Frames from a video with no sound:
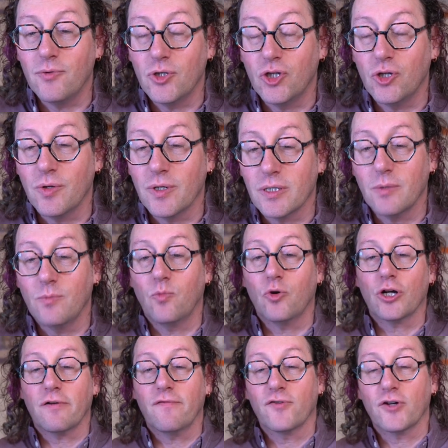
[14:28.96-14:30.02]
doing some
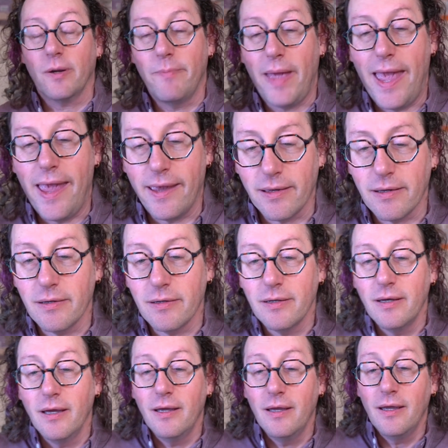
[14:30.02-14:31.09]
work for a bank,
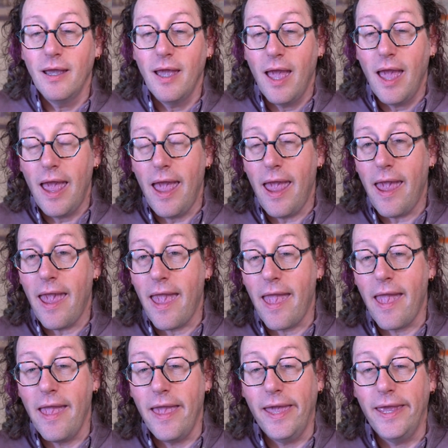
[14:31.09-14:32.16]

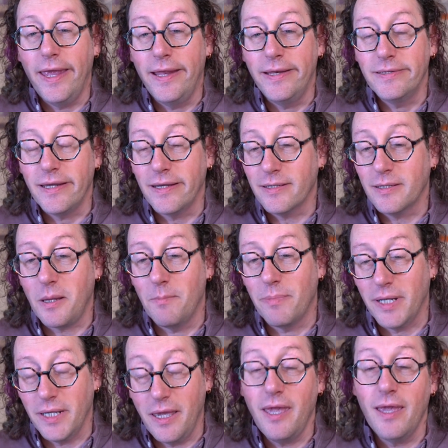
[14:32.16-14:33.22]
and
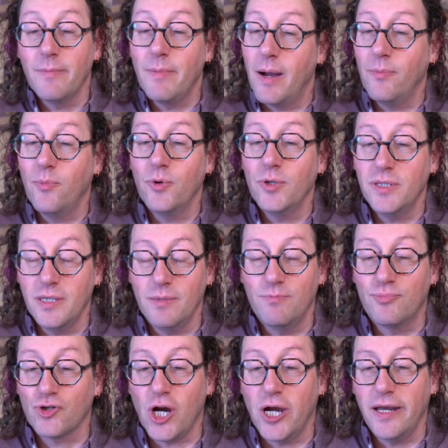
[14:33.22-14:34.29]
somebody came up with the
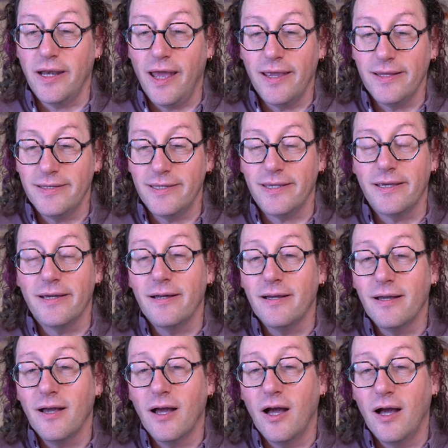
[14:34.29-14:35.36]
bright
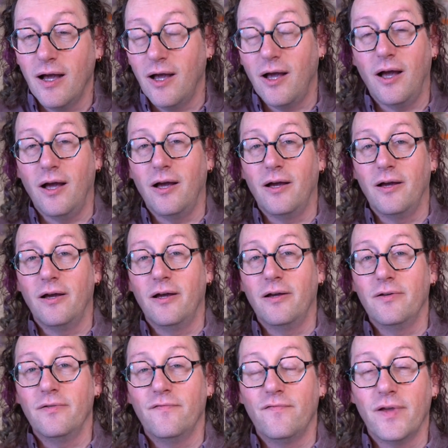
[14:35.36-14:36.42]
idea
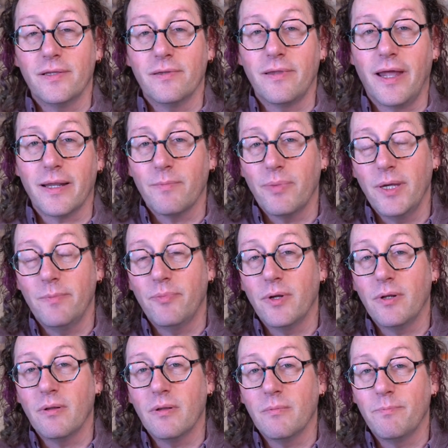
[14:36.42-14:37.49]
of letting
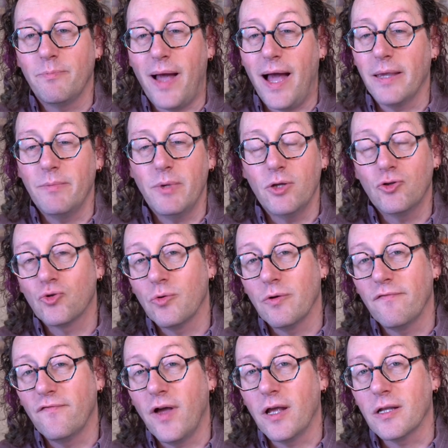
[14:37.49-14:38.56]
people buy mutual
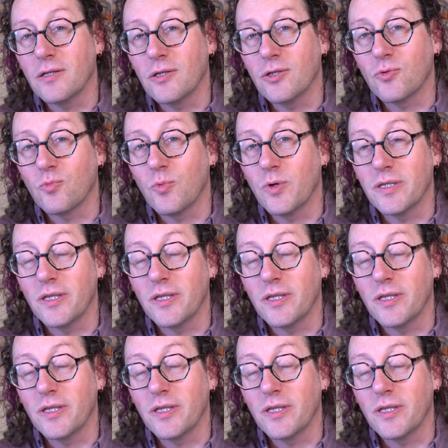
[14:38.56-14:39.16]
funds with